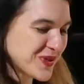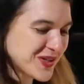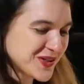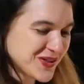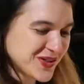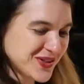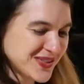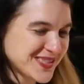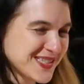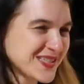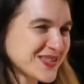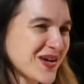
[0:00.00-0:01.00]

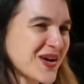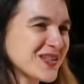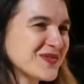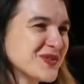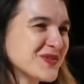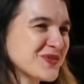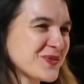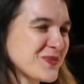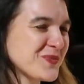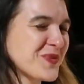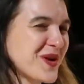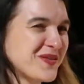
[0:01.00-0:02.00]
readers and to all of you for
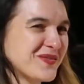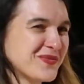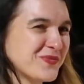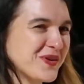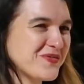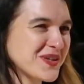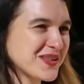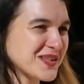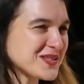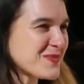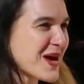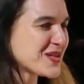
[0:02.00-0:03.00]
kind of weaving
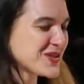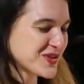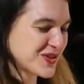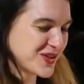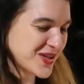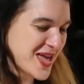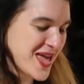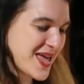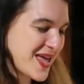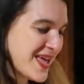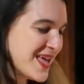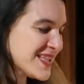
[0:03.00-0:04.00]
this magical
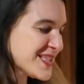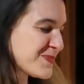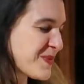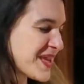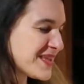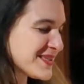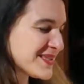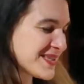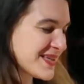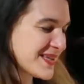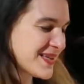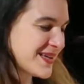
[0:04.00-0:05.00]
space
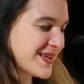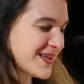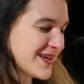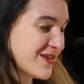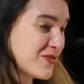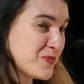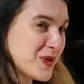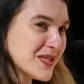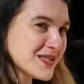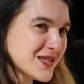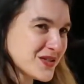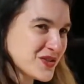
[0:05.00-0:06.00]
of
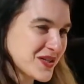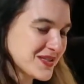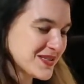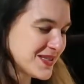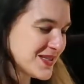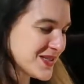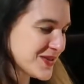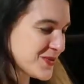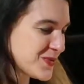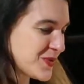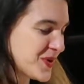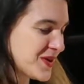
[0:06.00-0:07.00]
peace and justice
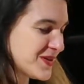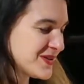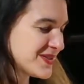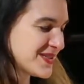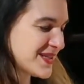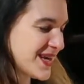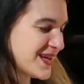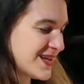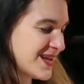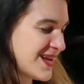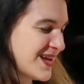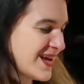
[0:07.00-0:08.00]
through words tonight.
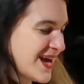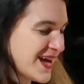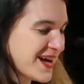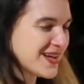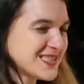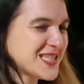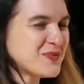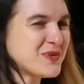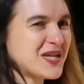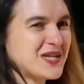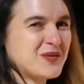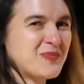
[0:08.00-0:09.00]
I got
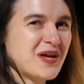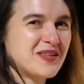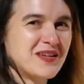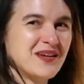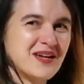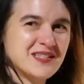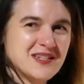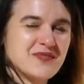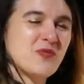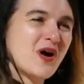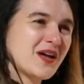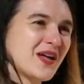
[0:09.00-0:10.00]
intimidated by the idea
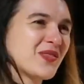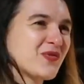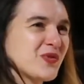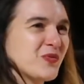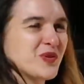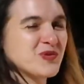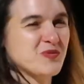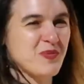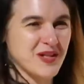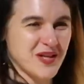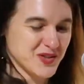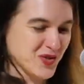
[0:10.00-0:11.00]
of walking through the woods with
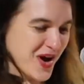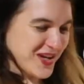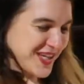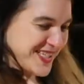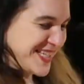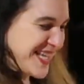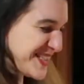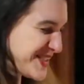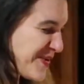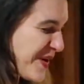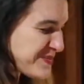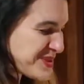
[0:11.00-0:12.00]
my electronics, and
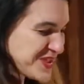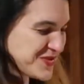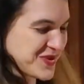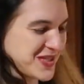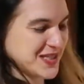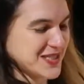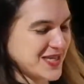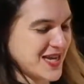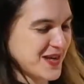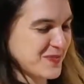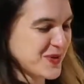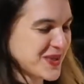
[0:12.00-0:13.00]
so I'm just reading
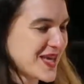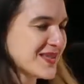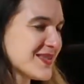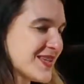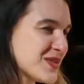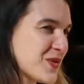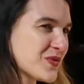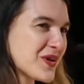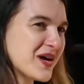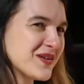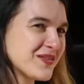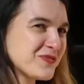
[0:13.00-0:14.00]
tonight, but that's its own
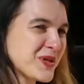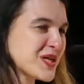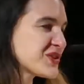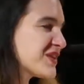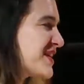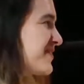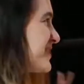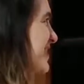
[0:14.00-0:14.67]
kind of pleasure, and I